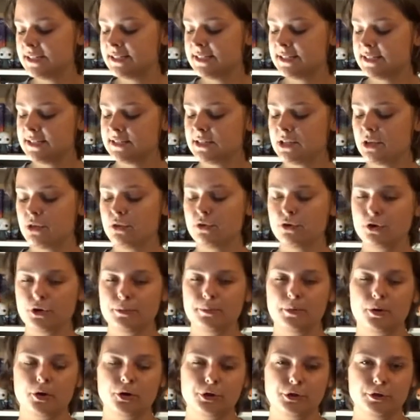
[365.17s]
This is the third
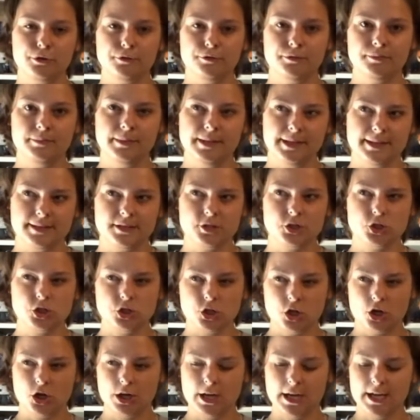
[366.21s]
part of Mira's
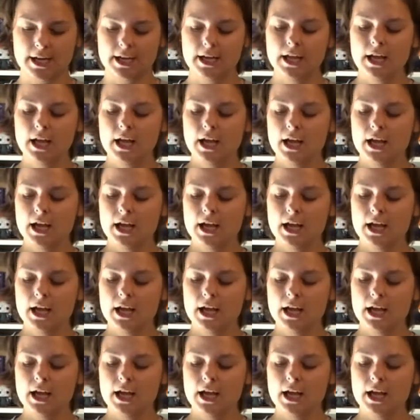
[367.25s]
saga.